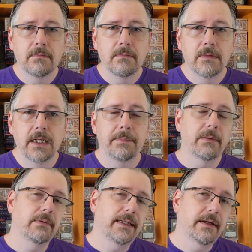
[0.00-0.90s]
I'll
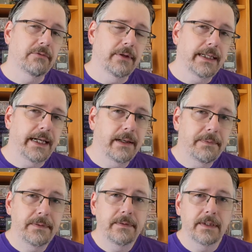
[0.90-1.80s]
probably have a recap
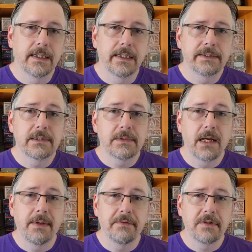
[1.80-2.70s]

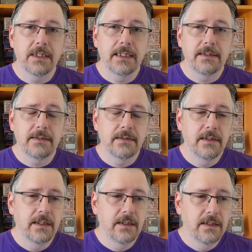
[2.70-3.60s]
sometime after that,
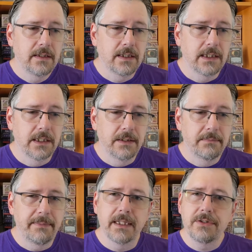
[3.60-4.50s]

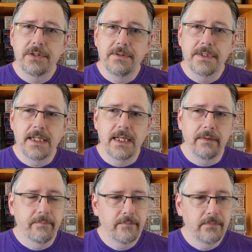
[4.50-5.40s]
maybe on Tuesday,
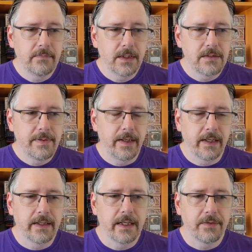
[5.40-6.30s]
depending
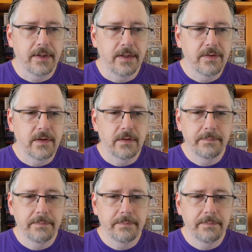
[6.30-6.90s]
on how things go.